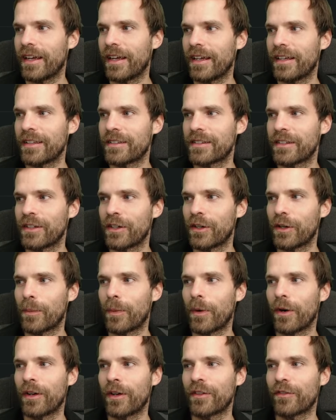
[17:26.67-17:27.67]
is zero
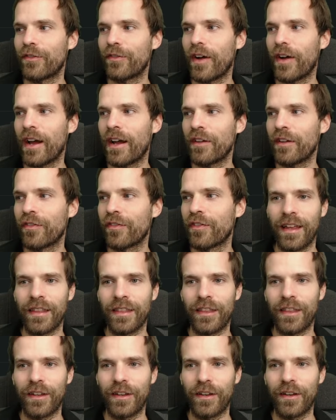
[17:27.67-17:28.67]
point five,
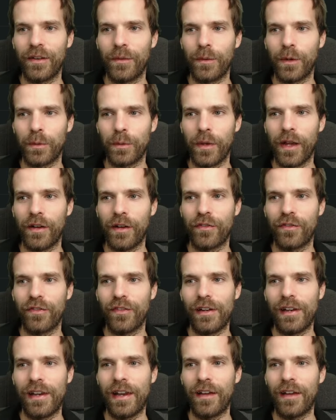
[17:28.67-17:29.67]
and the, what we have
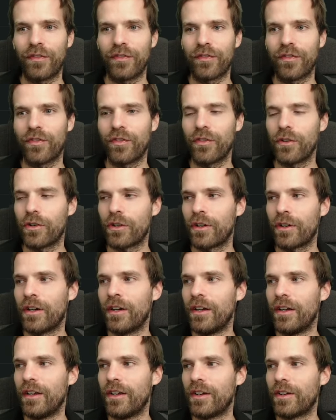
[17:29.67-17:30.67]
left for
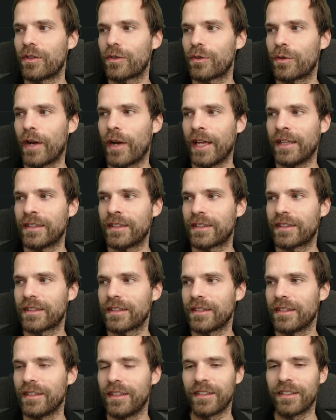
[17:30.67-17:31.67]
rent
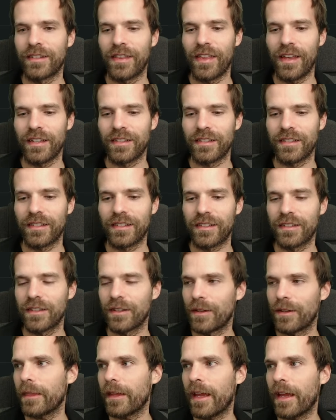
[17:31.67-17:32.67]
is this.
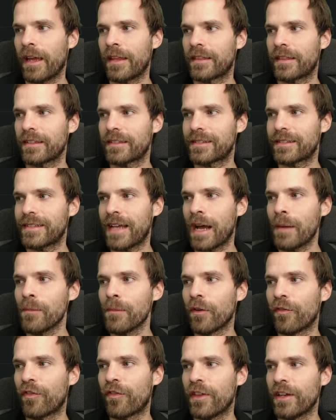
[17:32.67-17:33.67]
And the sum
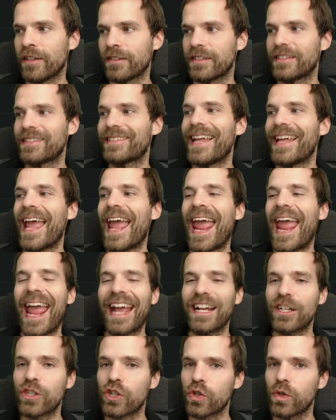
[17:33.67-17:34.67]
of this is the
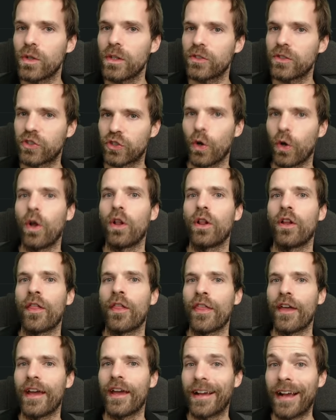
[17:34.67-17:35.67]
actual sol
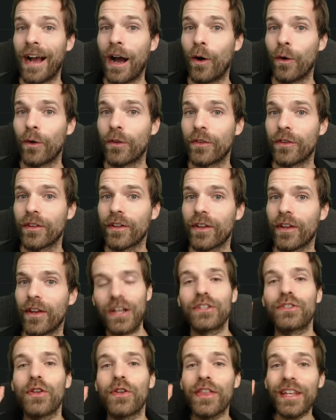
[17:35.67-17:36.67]
on the account.
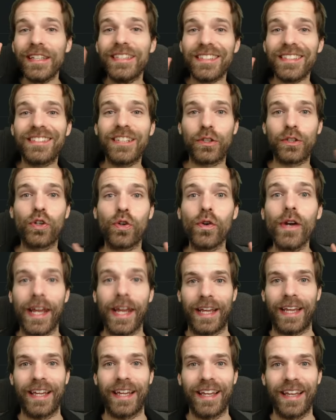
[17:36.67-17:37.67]
So this is the
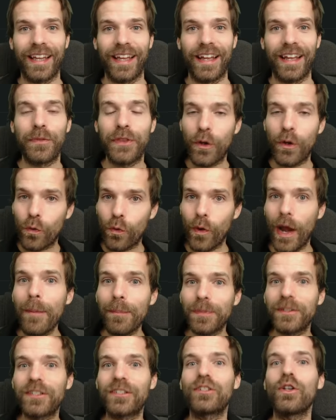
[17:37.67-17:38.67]
trick. The
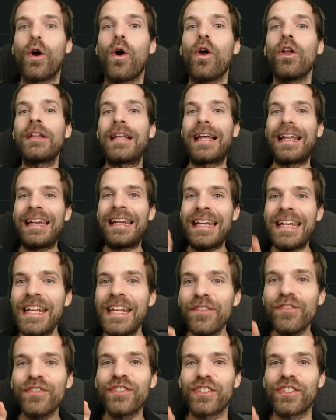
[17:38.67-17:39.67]
wrapped sol
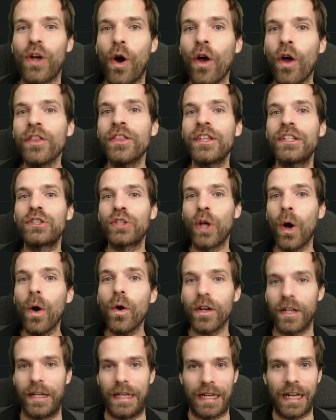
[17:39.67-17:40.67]
lives on the
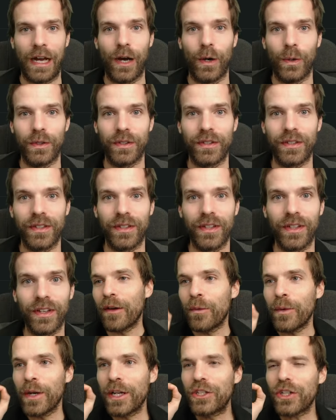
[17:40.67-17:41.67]
token account,
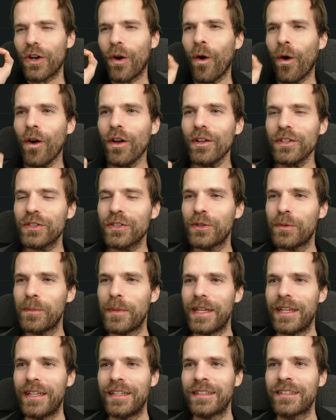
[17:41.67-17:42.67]
which also
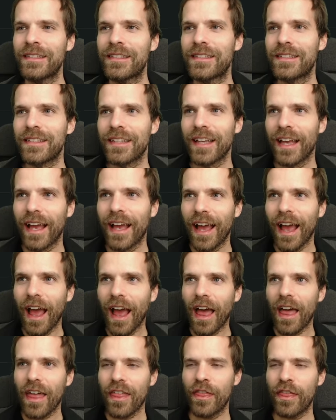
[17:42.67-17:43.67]
means
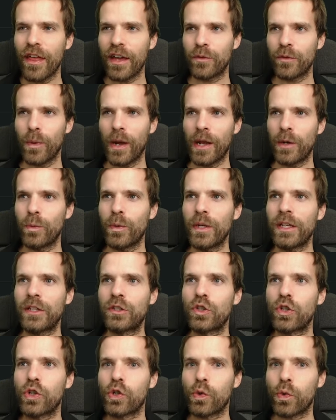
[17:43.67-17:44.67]
that when we
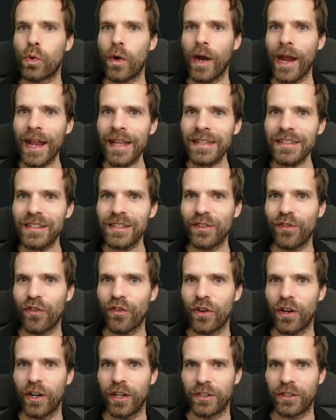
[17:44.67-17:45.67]

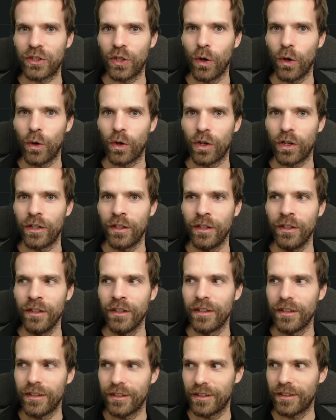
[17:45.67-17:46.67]
transfer a token,
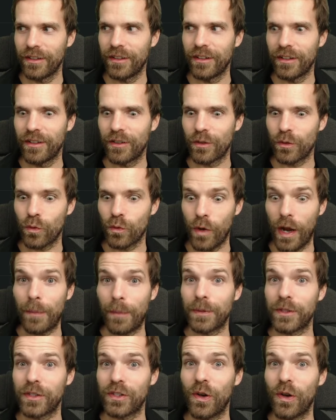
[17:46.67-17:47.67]

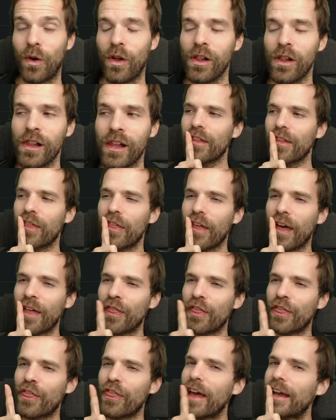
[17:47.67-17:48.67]
wrapped sol,
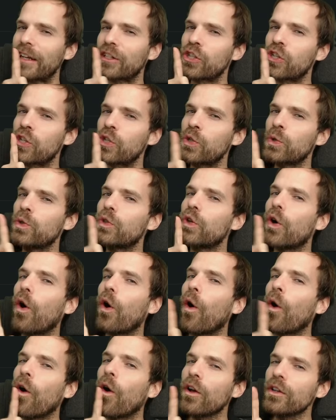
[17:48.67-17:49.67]
then that should
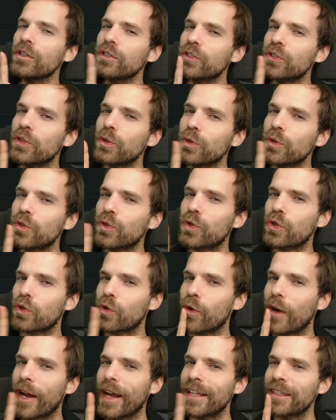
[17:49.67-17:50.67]
also
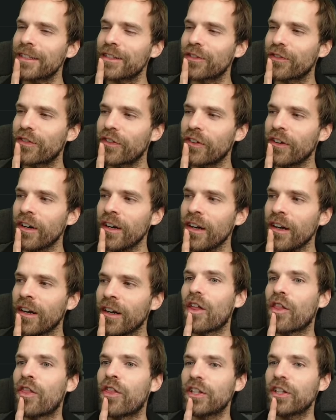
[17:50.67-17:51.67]
transfer
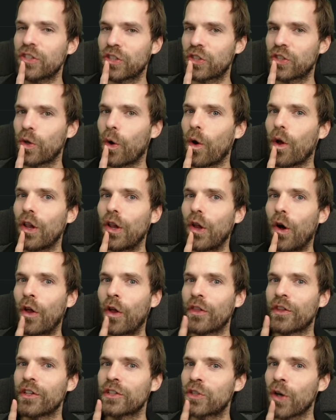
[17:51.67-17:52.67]
the sol
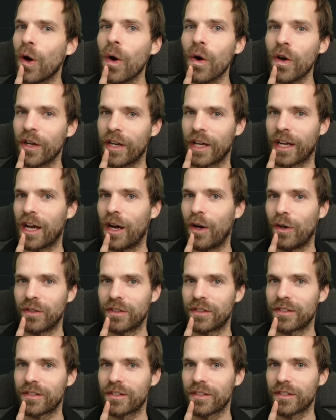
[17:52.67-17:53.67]
on the token
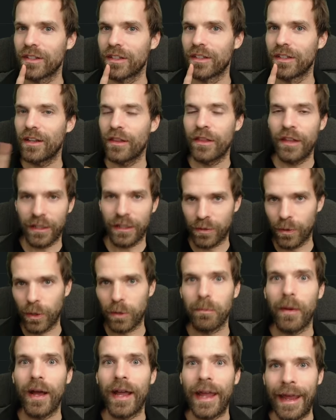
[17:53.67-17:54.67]
accounts. That's
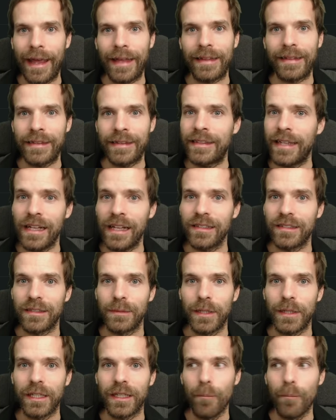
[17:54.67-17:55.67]
what my head tells
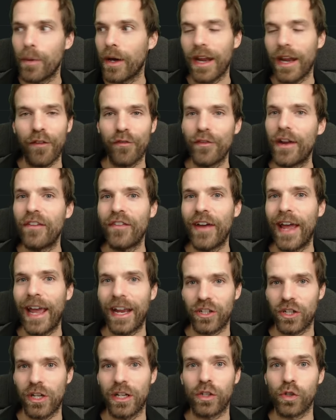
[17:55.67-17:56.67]
me, but I've never
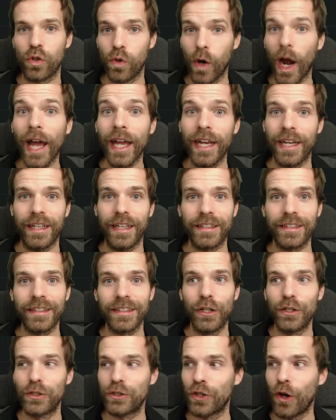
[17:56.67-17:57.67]
actually tried it.
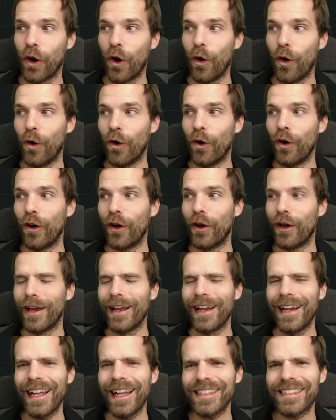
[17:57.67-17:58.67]
So
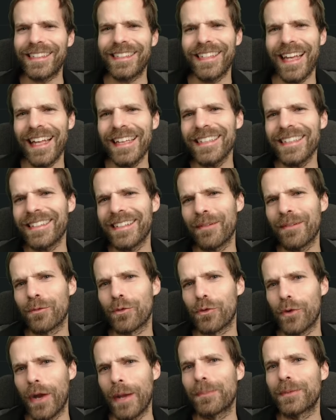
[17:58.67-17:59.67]
let's send
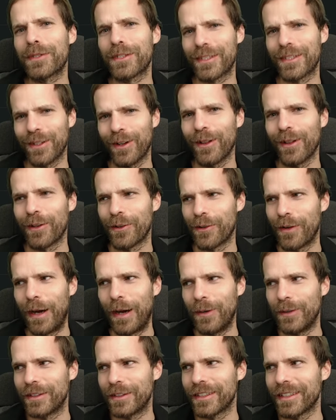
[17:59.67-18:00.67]
some wrapped sol
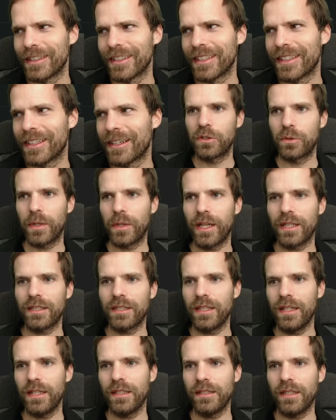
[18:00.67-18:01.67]
around. So we get
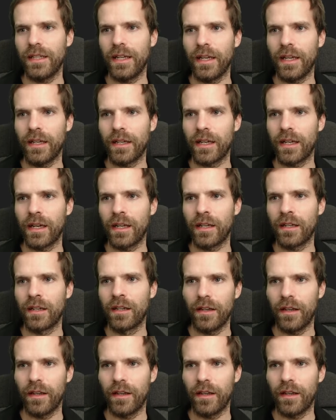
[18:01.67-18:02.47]
the A T A again,